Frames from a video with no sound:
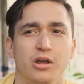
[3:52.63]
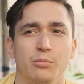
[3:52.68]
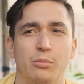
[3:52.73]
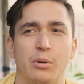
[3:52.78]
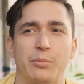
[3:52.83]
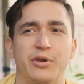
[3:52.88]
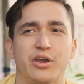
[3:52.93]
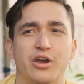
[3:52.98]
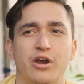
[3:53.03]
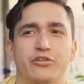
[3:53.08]

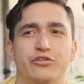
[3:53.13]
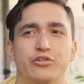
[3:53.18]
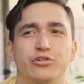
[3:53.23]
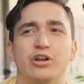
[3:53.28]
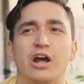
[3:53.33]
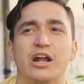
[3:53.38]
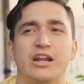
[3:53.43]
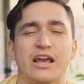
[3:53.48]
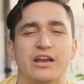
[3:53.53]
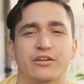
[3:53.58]
but because you're
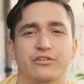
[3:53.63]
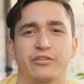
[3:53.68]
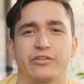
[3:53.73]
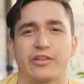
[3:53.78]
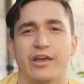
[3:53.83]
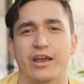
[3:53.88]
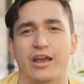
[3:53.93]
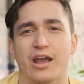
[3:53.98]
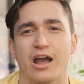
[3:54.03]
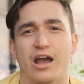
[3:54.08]
not actually
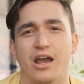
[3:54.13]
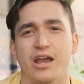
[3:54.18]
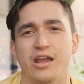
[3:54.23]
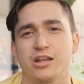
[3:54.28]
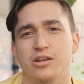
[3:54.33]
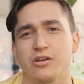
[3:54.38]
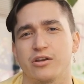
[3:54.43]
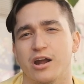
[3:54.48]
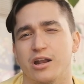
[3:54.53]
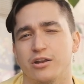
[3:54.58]
that guy
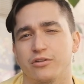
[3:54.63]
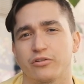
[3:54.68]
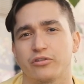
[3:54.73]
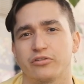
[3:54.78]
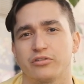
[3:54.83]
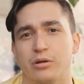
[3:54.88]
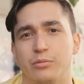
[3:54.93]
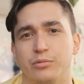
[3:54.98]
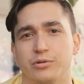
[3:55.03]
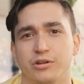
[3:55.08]
and you kind of just
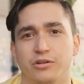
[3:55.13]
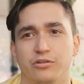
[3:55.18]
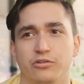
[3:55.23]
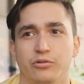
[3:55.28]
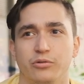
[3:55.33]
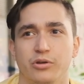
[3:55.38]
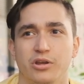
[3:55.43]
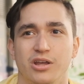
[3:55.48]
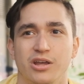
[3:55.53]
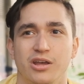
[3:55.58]
stumbled
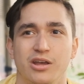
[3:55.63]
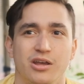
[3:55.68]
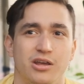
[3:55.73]
into it,